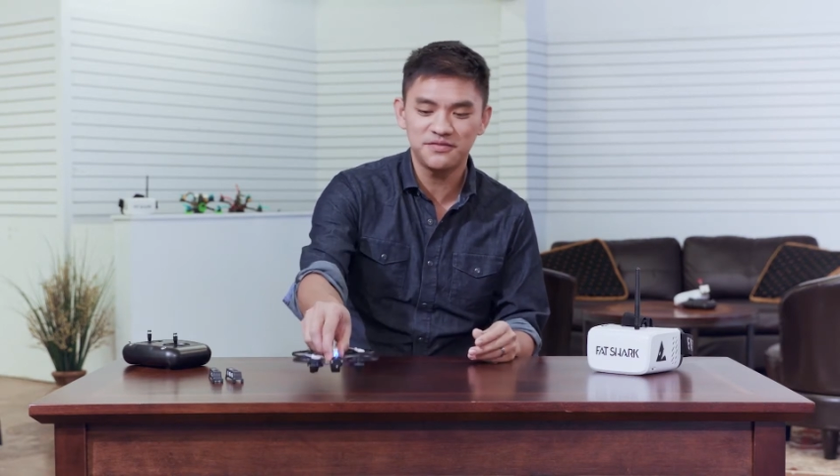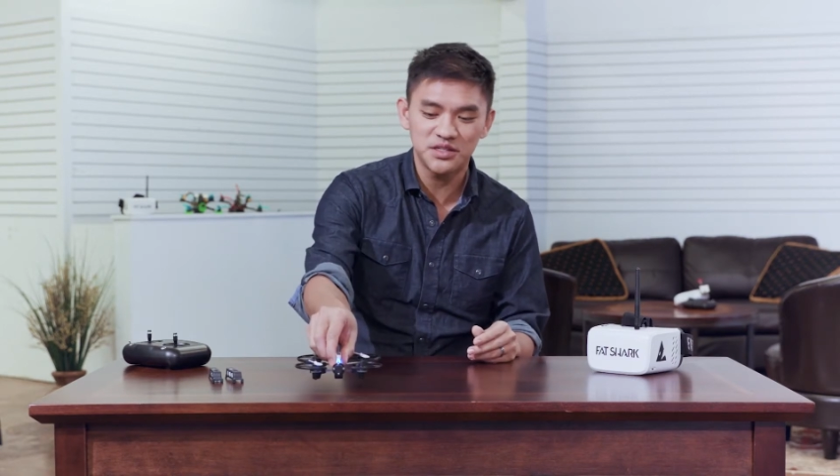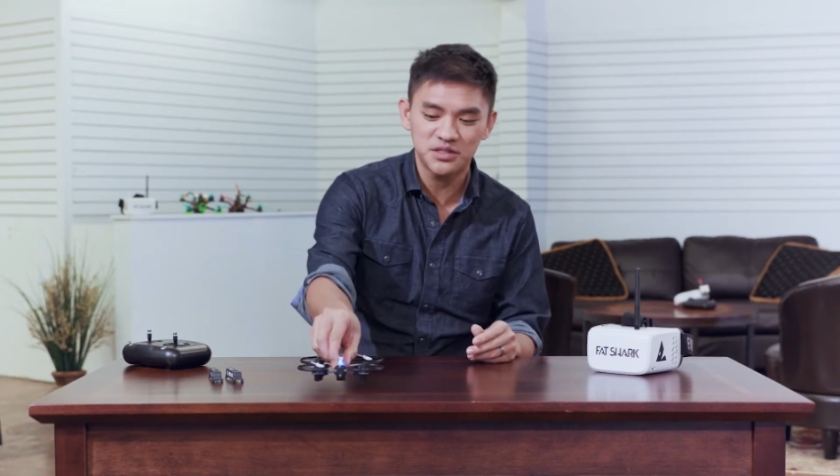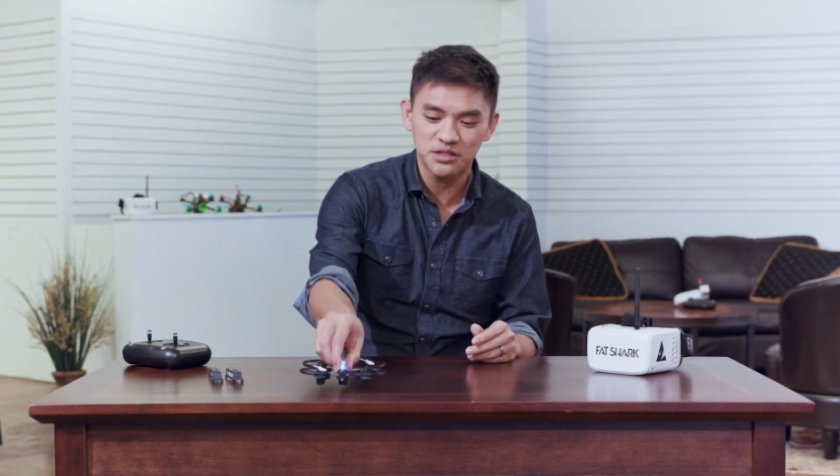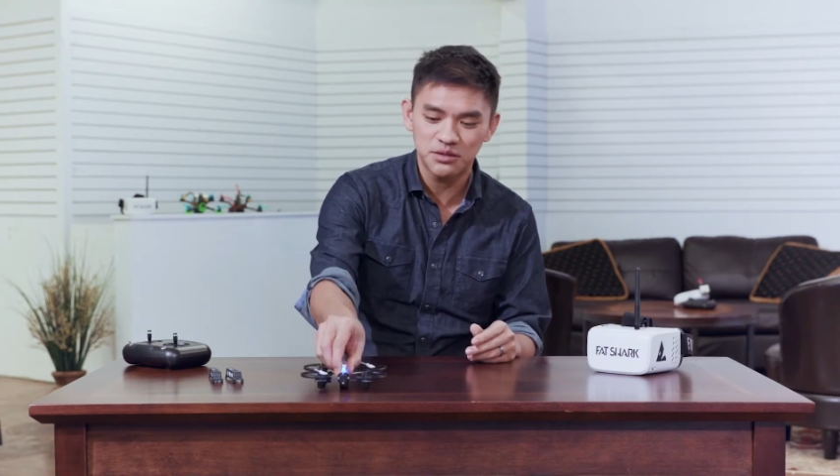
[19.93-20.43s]

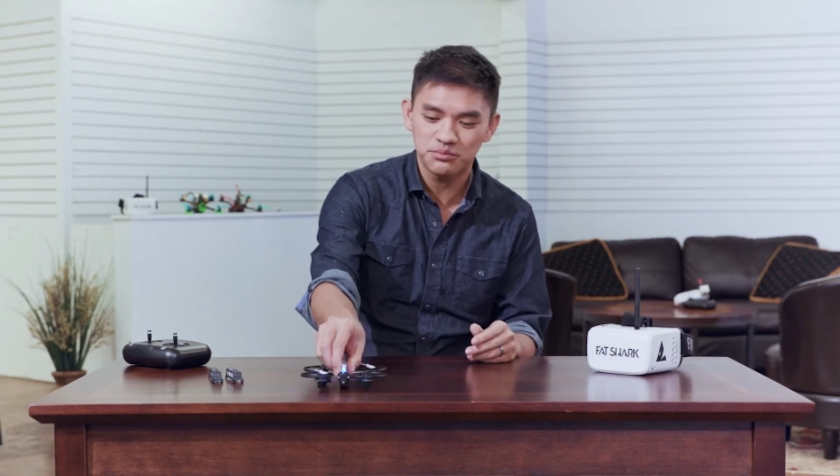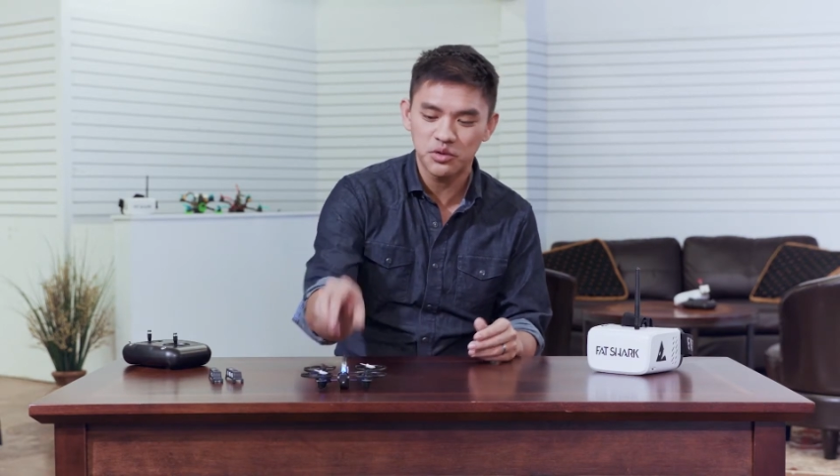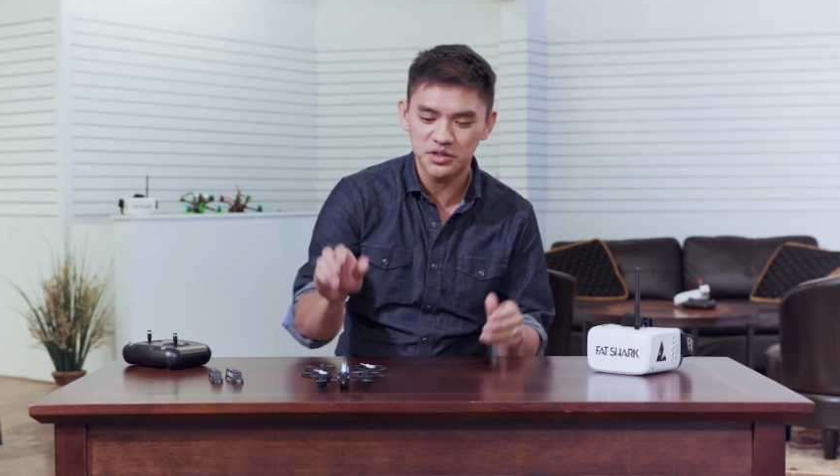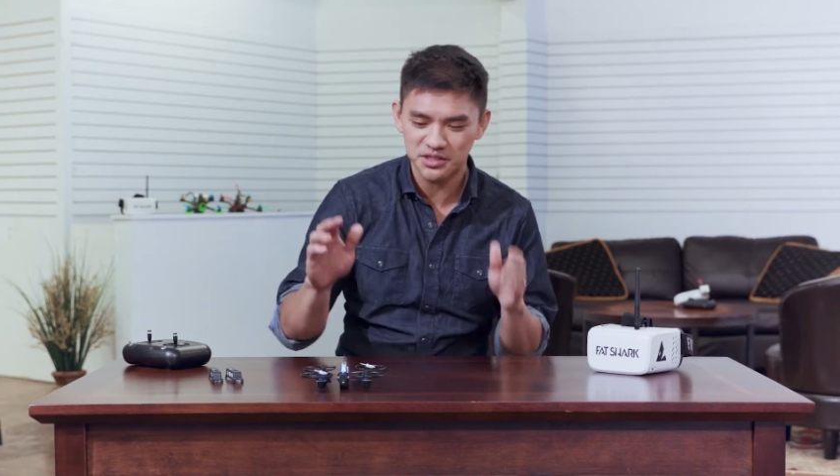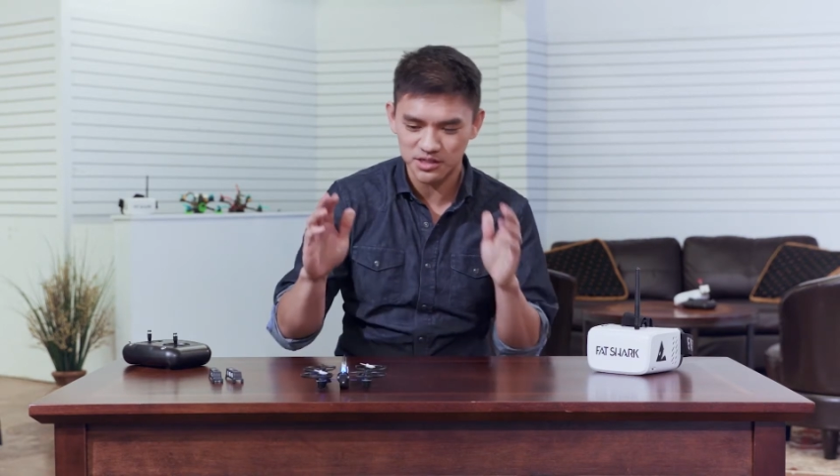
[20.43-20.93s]
face it
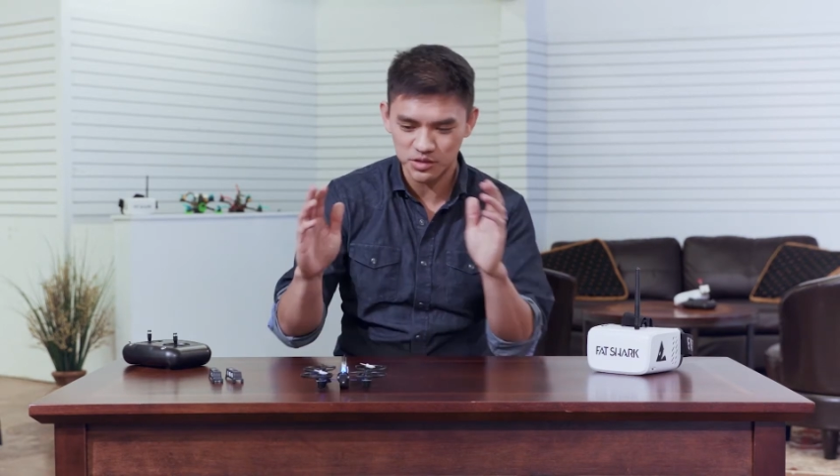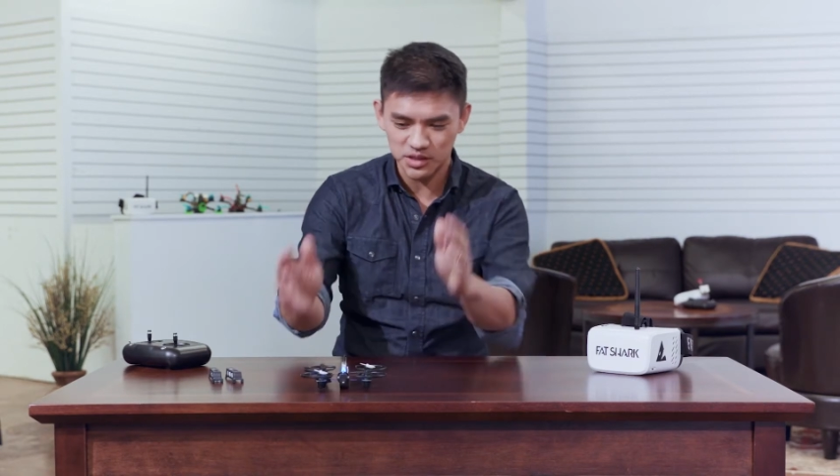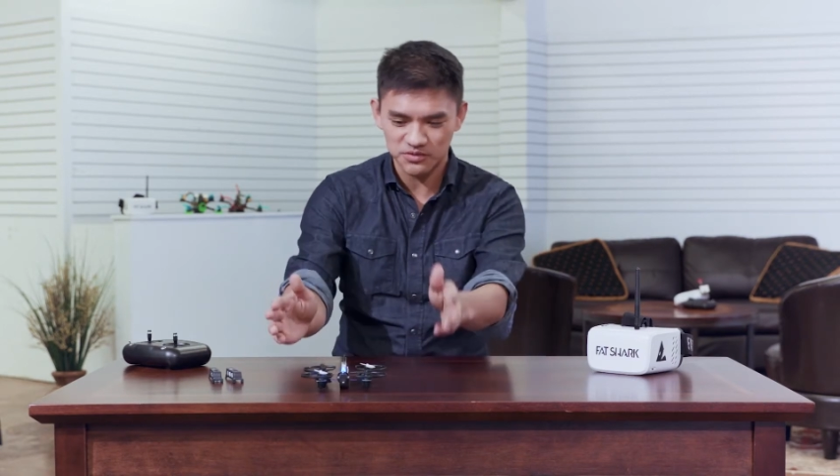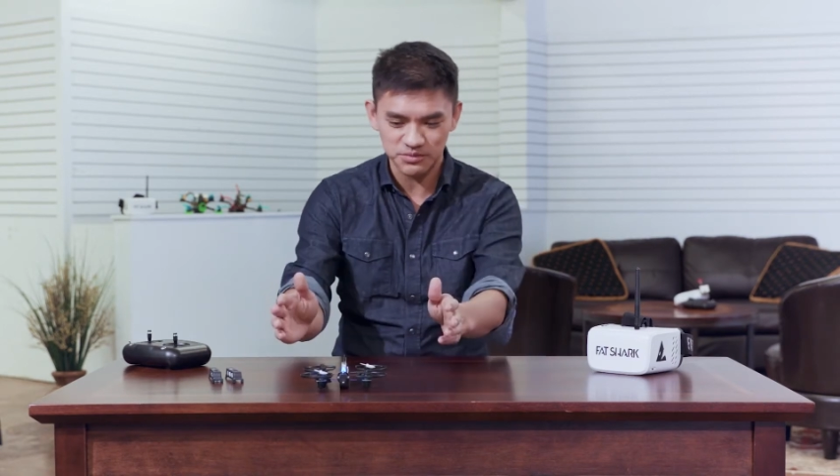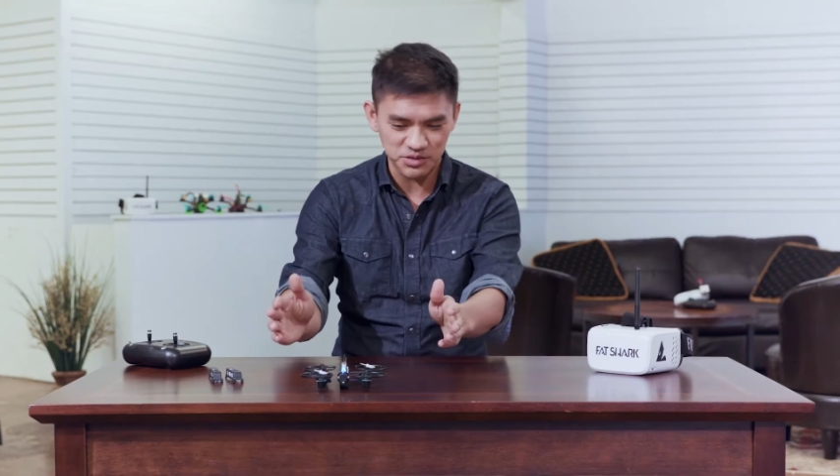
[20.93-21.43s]
pointing
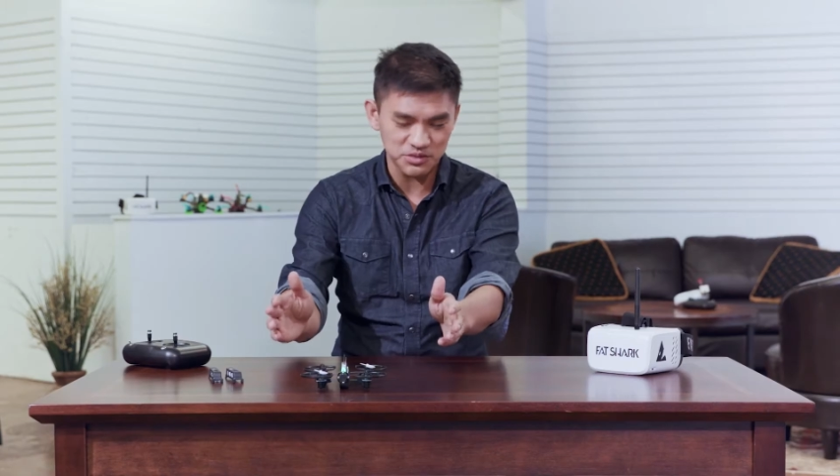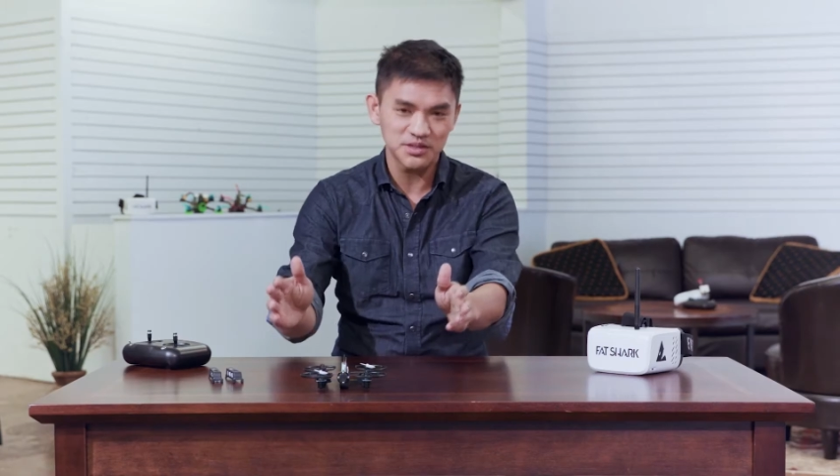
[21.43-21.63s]
away from you.